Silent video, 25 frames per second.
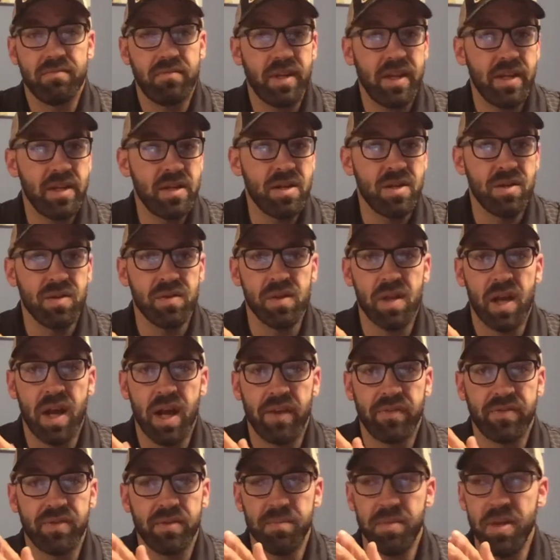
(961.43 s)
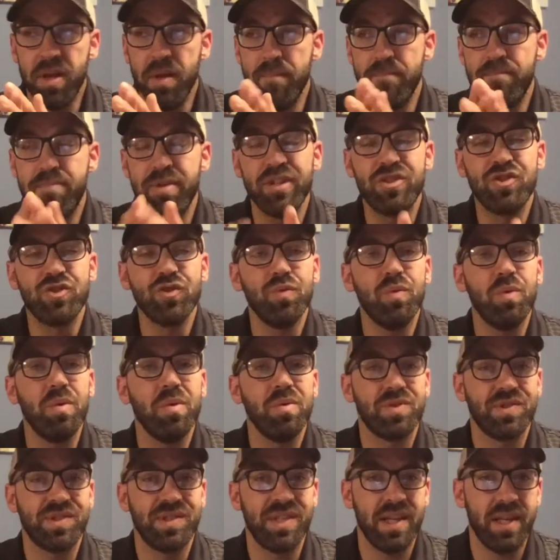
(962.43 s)
in your life, some habitual
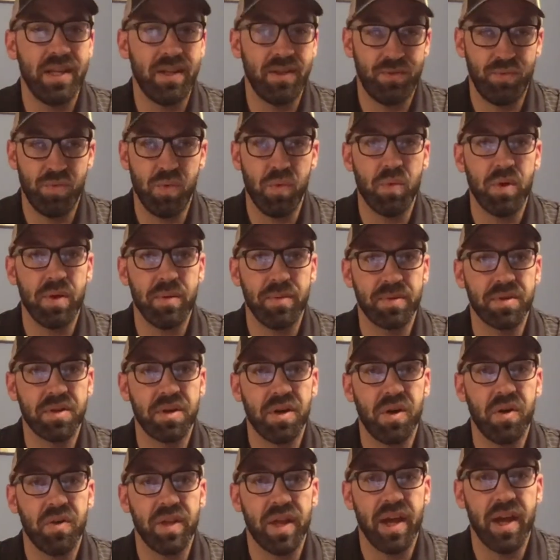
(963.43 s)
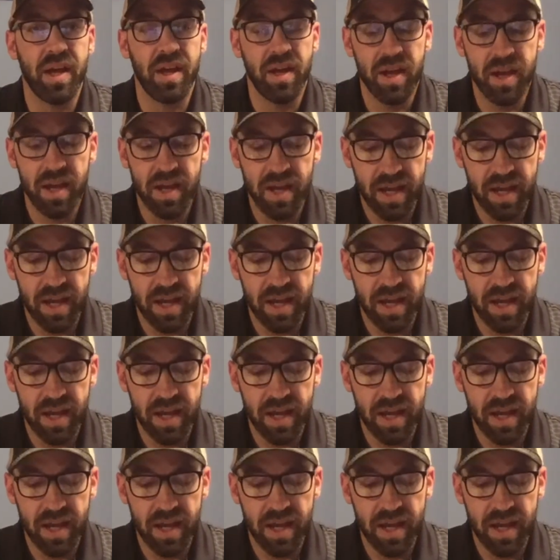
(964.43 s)
sins, what we would call that,